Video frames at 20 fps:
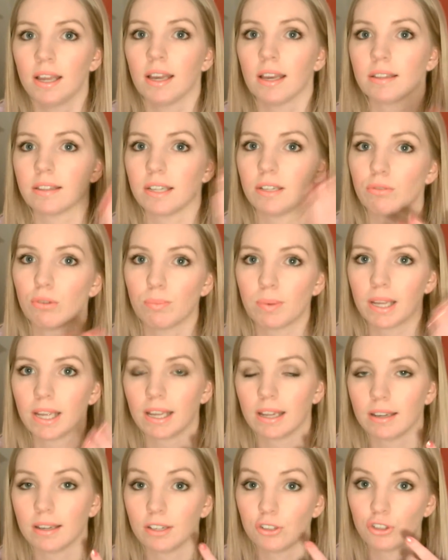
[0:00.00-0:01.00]
and then you rub it
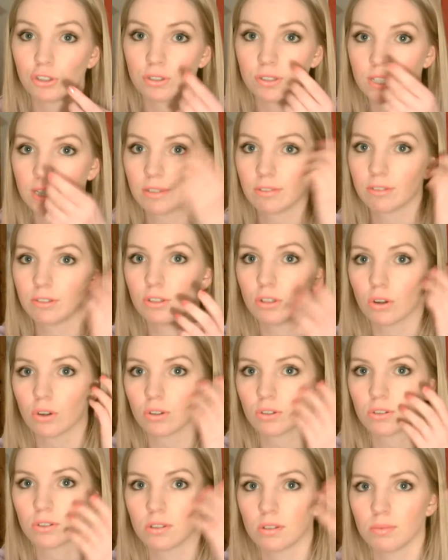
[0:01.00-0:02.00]
in, it just leaves
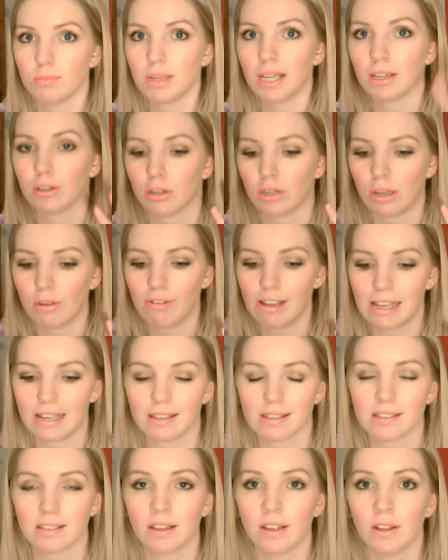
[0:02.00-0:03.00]
dots smeared on your
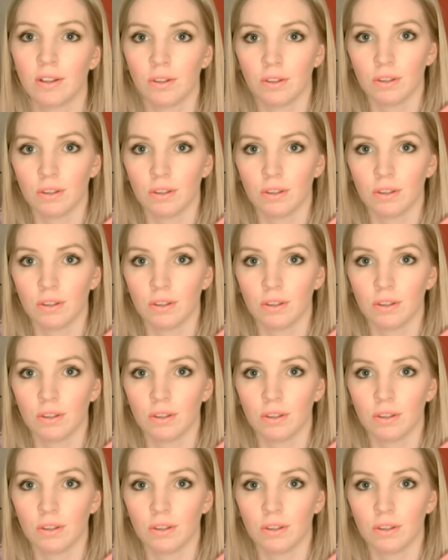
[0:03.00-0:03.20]
face.